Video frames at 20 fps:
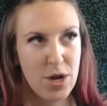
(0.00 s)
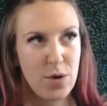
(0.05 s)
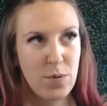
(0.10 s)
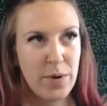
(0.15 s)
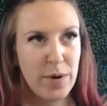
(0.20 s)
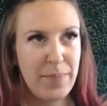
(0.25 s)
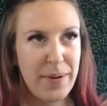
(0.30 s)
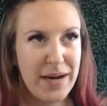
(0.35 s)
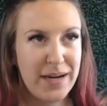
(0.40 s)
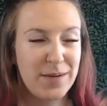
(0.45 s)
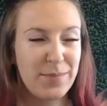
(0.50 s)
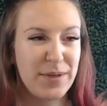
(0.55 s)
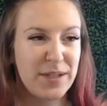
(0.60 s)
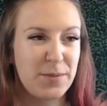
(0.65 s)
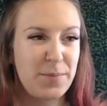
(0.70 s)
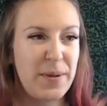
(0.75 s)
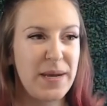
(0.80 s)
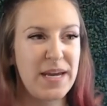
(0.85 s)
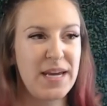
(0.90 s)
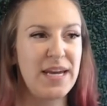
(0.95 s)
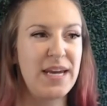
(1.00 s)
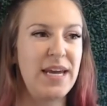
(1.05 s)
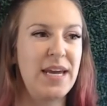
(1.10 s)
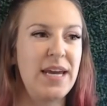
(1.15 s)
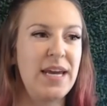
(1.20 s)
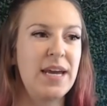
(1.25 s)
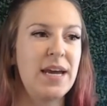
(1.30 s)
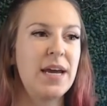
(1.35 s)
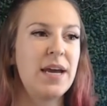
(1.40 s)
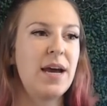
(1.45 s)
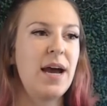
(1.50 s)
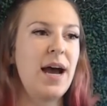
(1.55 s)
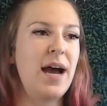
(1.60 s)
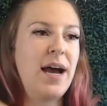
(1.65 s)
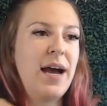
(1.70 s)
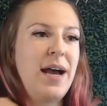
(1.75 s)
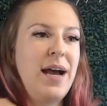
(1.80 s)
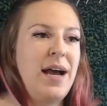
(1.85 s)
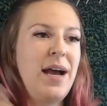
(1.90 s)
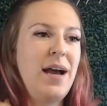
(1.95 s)
We're painting Miss Piggy.
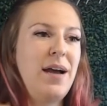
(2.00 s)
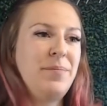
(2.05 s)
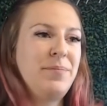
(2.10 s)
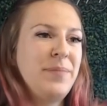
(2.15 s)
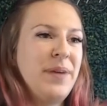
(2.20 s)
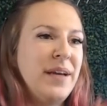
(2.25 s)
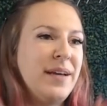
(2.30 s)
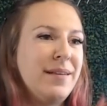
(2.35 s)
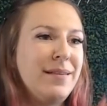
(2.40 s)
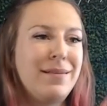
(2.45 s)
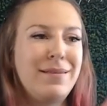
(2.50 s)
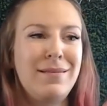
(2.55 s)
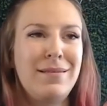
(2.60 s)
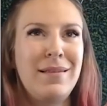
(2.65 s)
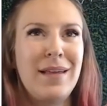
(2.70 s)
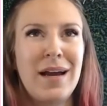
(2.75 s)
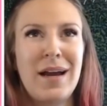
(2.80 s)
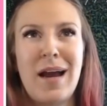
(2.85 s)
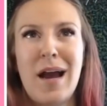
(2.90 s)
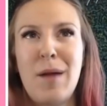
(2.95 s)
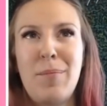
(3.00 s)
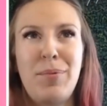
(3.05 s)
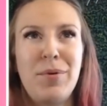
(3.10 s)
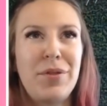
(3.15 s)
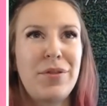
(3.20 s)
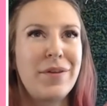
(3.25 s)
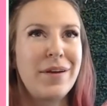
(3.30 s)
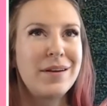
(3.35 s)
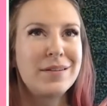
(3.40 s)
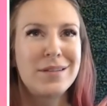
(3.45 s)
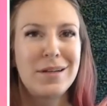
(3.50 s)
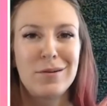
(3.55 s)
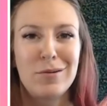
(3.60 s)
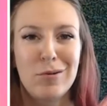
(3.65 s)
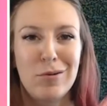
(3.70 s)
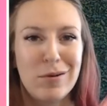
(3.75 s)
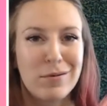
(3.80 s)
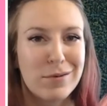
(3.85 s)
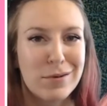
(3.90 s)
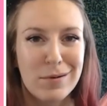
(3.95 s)
A couple things I'll
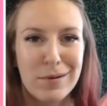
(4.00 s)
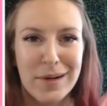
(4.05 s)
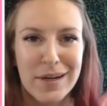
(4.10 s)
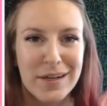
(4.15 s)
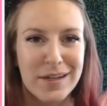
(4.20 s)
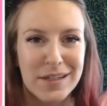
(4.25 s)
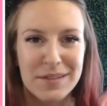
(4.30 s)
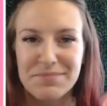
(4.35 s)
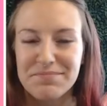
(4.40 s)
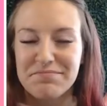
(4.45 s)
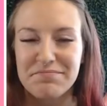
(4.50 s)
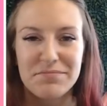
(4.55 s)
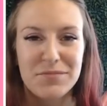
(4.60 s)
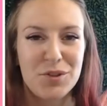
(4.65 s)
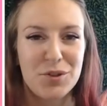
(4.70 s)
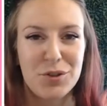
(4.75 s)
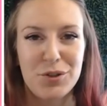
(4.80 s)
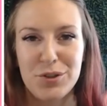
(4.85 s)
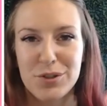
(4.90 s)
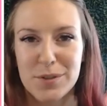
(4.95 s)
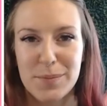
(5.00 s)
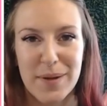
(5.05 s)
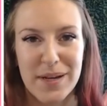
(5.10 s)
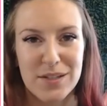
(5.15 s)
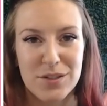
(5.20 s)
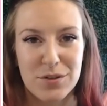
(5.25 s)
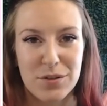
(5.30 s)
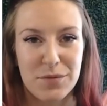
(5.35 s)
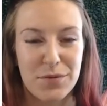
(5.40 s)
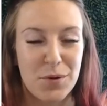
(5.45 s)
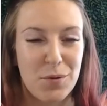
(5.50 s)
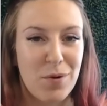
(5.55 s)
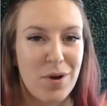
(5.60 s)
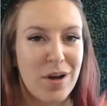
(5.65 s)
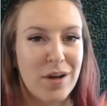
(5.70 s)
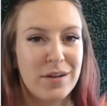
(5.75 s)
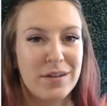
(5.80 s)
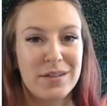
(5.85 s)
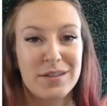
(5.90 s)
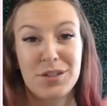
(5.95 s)
go over quick. You can use a pencil if you
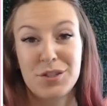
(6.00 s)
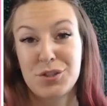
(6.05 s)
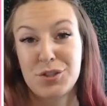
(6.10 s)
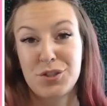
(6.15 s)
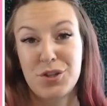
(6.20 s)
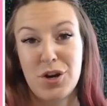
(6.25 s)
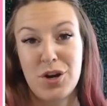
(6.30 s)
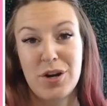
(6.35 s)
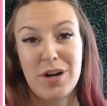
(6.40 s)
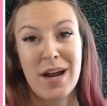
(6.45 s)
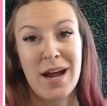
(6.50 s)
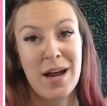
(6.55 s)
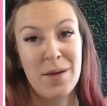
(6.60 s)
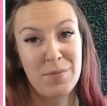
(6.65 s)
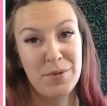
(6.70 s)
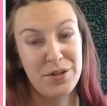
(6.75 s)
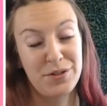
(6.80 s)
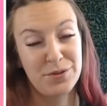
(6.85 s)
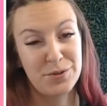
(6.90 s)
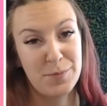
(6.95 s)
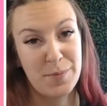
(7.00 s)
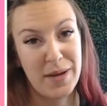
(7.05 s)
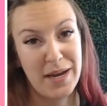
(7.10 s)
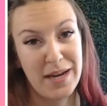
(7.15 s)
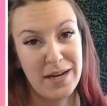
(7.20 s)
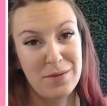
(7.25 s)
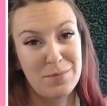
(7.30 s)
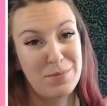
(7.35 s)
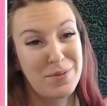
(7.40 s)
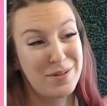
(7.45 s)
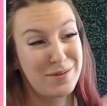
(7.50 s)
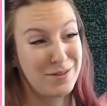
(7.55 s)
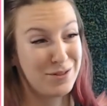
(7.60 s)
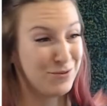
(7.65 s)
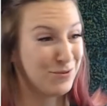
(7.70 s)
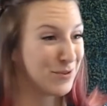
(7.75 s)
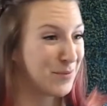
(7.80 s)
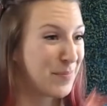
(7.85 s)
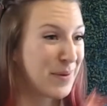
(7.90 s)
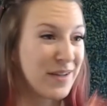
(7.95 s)
want to start. I'm going to use paint, but
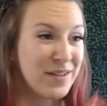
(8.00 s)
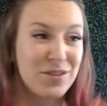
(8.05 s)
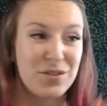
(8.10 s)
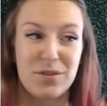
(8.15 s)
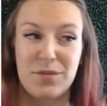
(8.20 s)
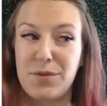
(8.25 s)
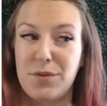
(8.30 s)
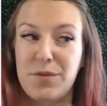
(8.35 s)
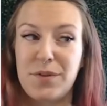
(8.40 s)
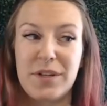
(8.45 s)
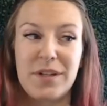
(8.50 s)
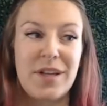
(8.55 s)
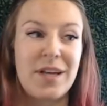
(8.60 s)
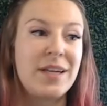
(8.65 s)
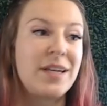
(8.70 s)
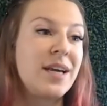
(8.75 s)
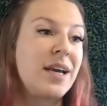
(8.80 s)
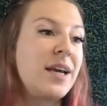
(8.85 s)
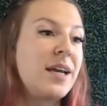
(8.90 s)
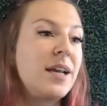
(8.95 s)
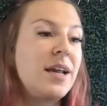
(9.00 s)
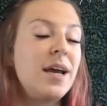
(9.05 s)
use a pencil if you feel like it.